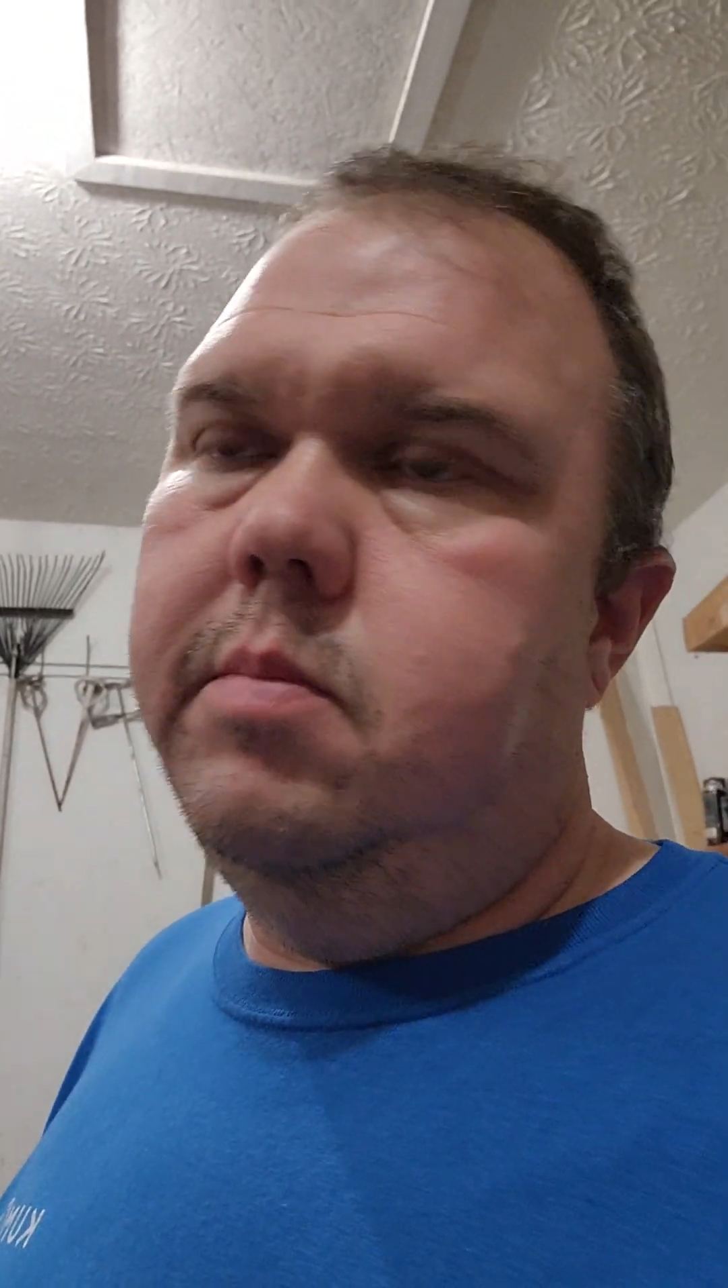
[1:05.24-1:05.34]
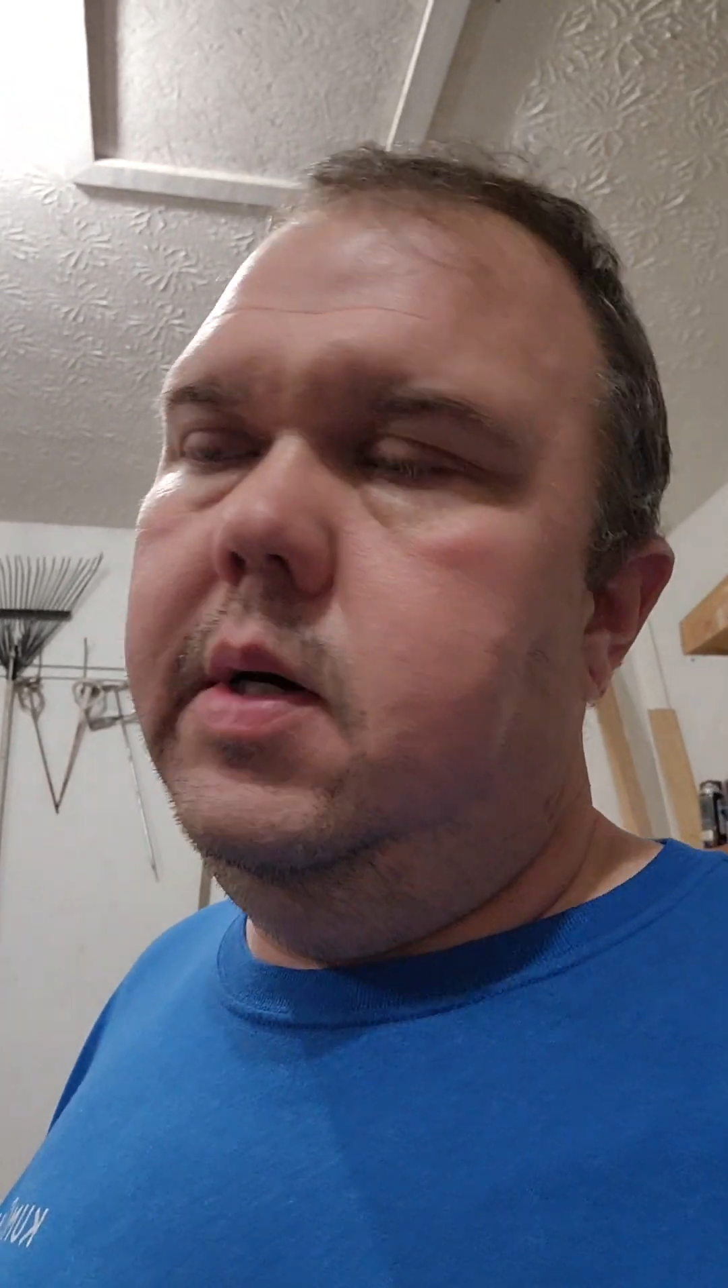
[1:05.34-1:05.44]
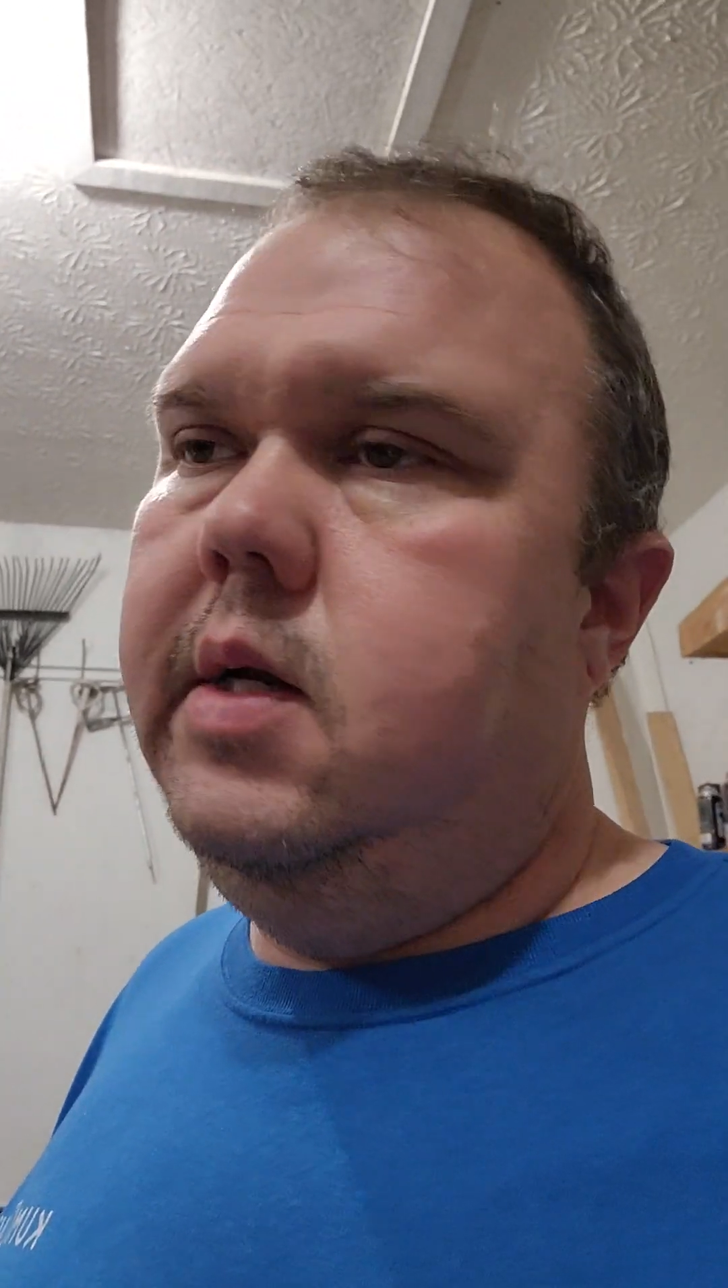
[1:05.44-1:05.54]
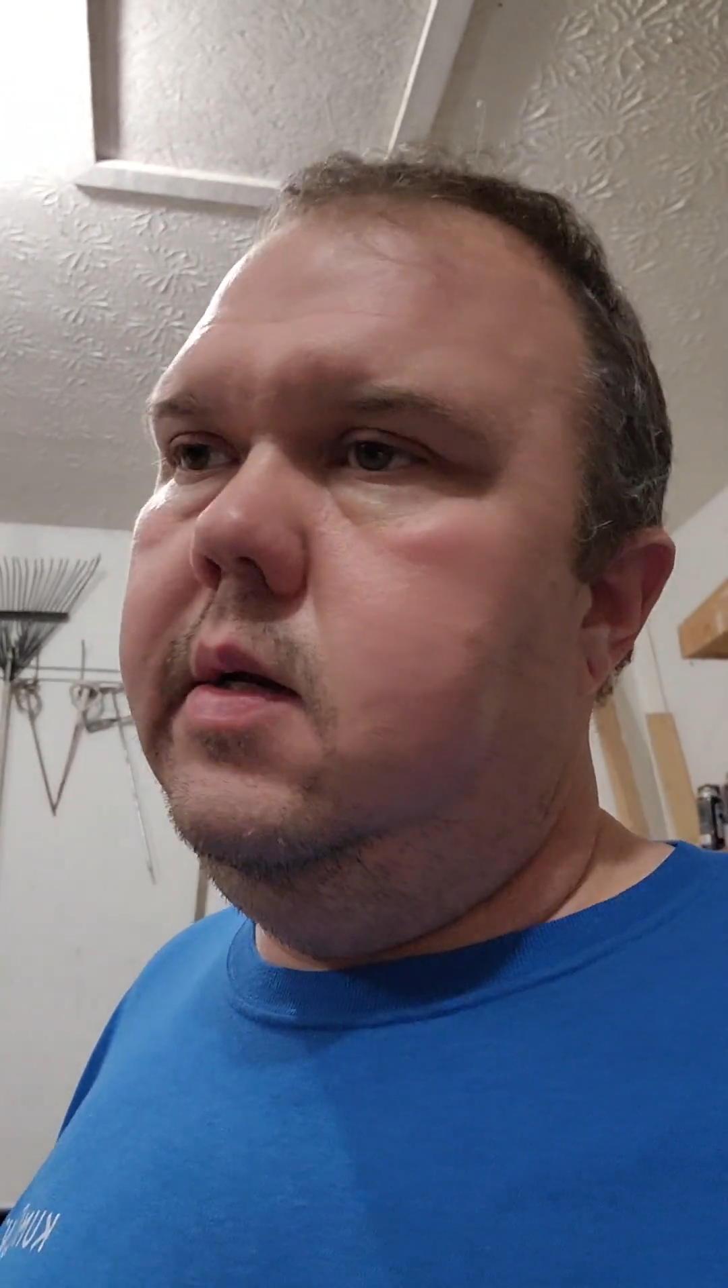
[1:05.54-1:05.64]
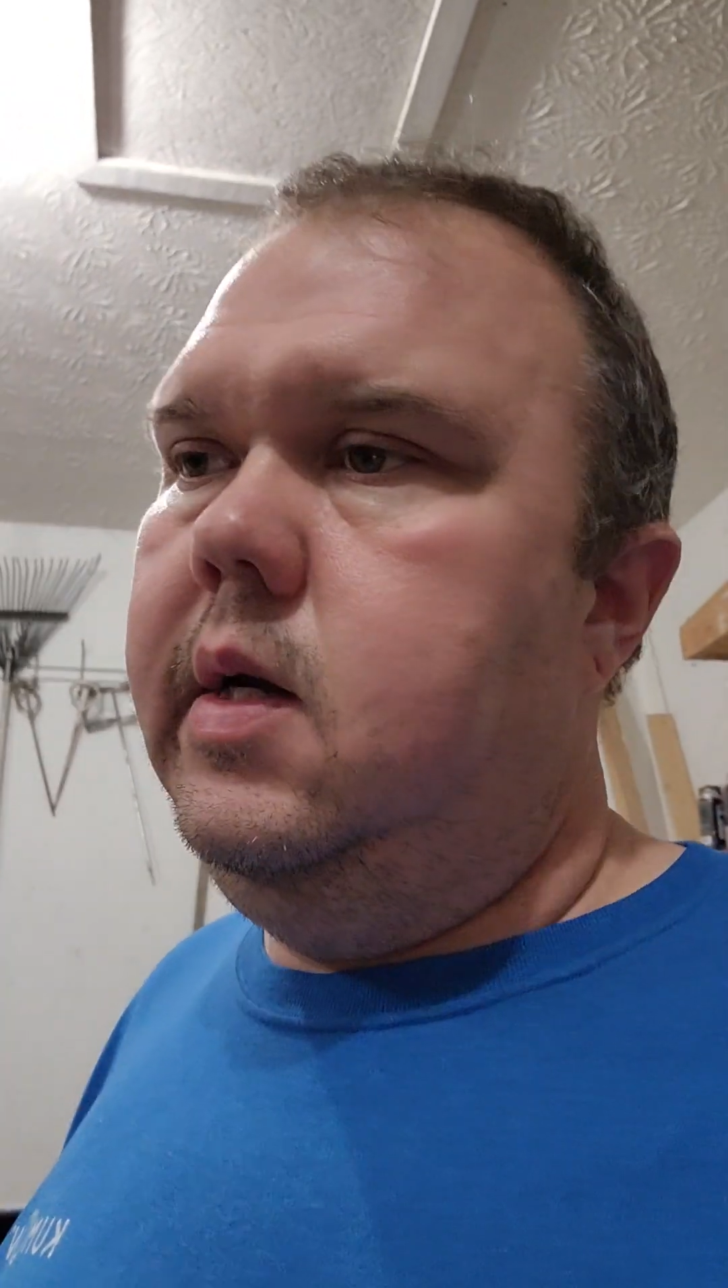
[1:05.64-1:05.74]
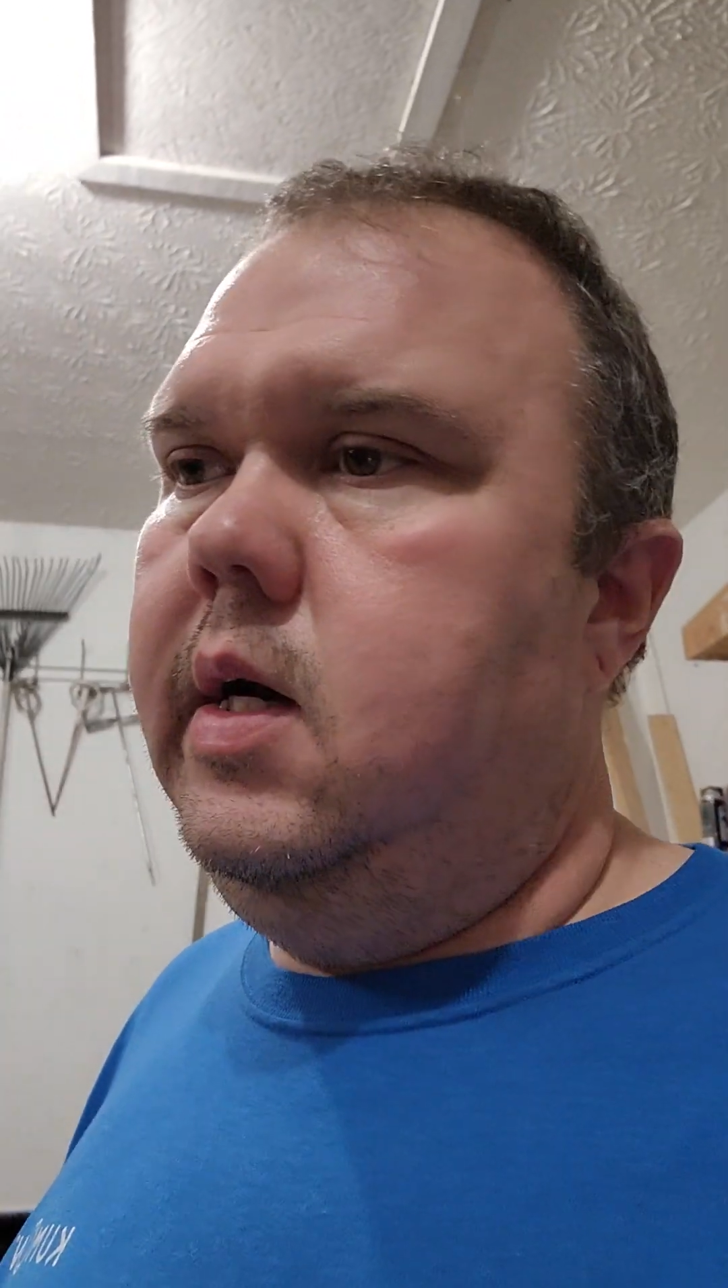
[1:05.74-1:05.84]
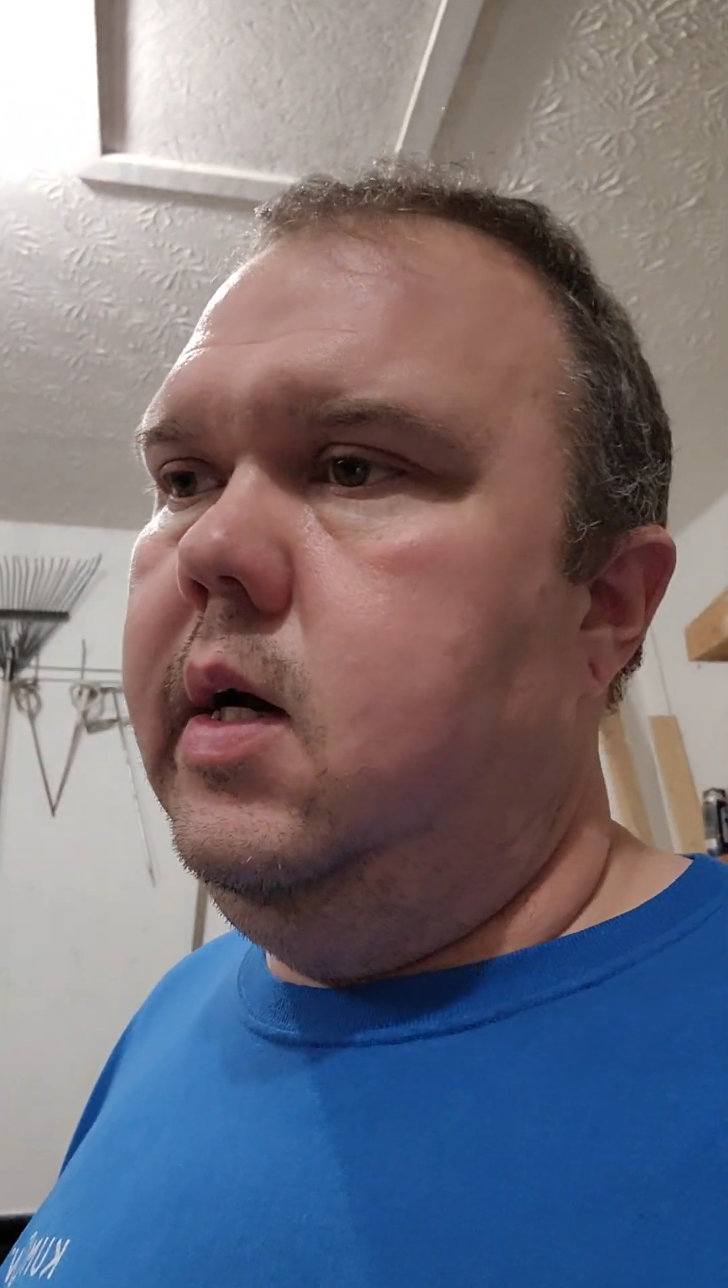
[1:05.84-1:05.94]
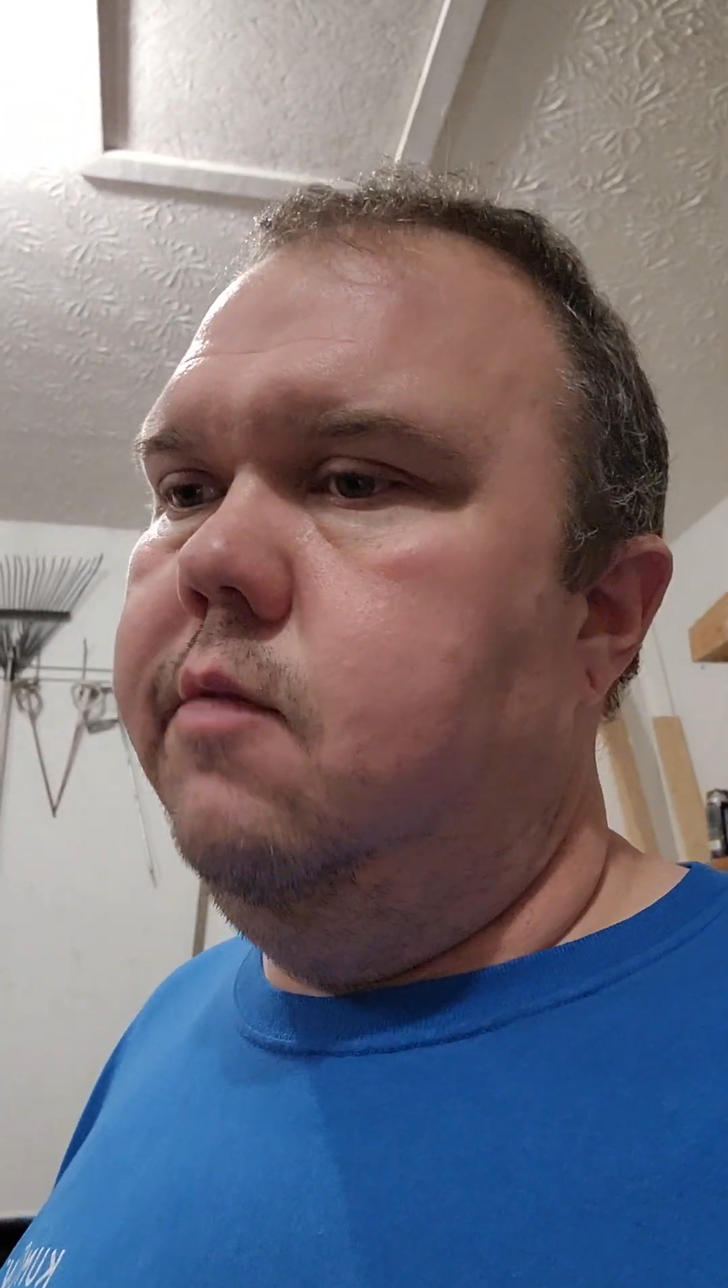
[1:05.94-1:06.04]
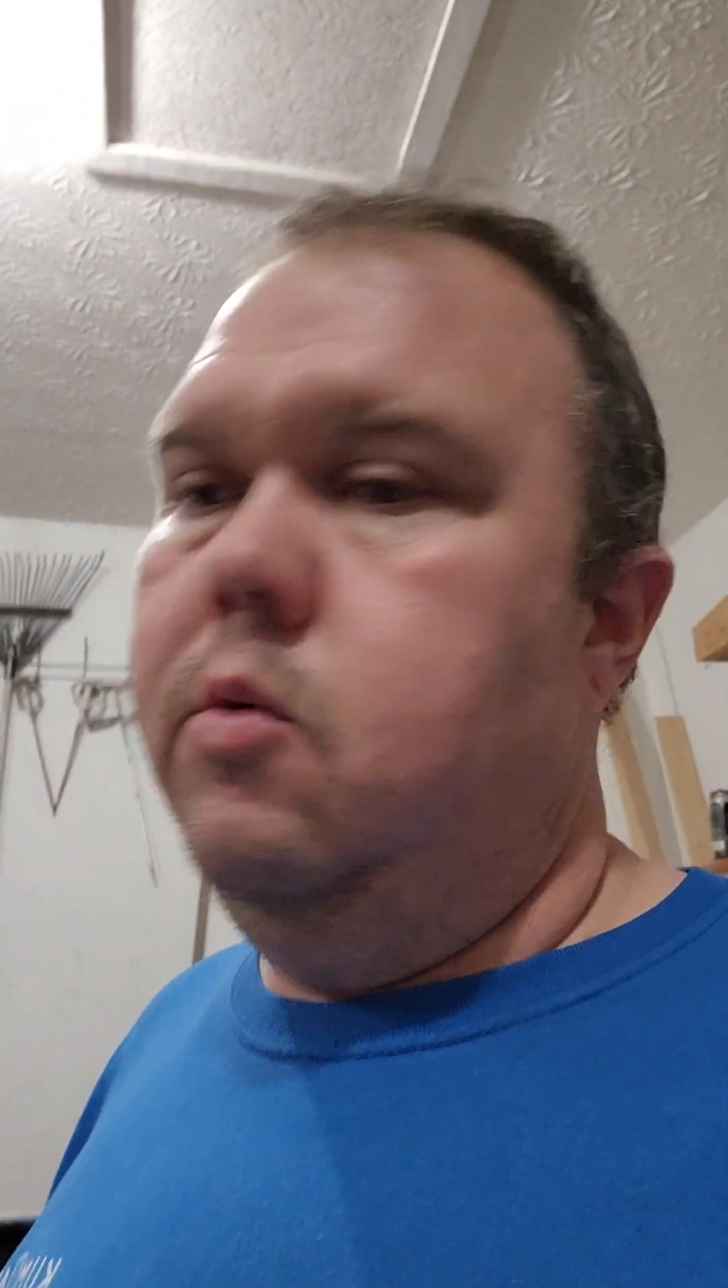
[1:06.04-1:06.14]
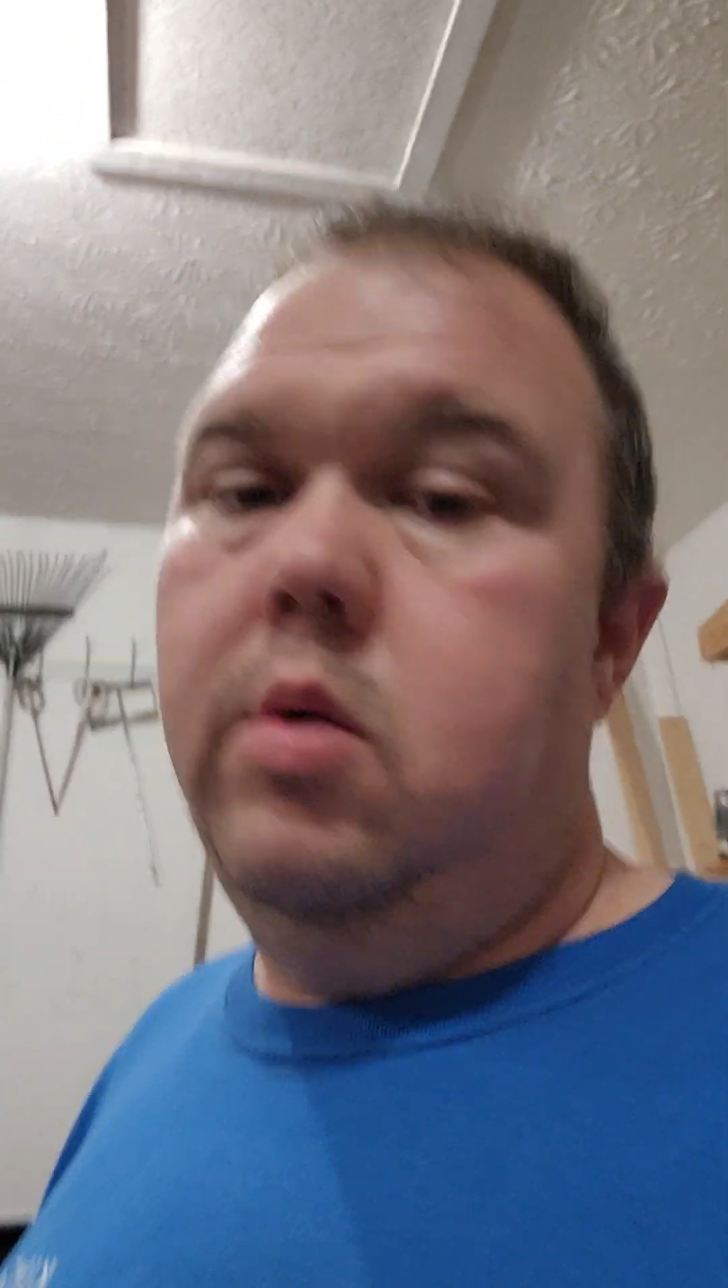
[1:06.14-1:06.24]
but
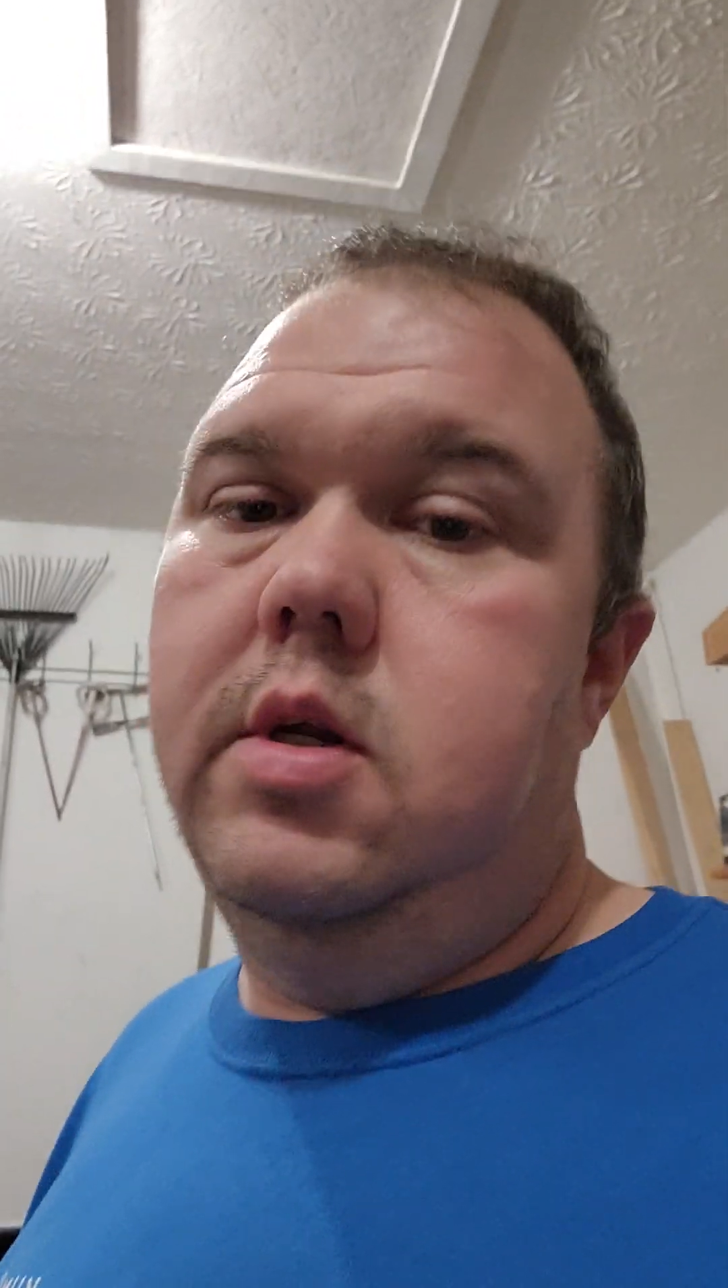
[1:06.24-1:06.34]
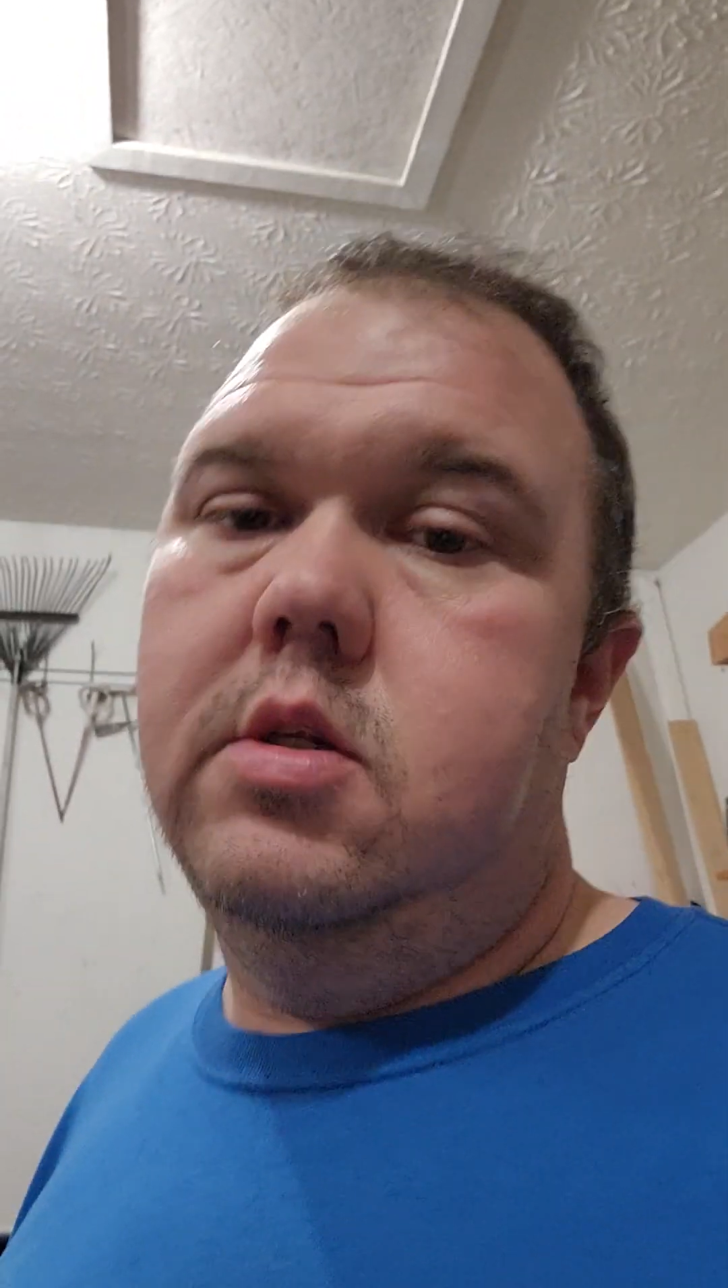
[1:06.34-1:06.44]
for one,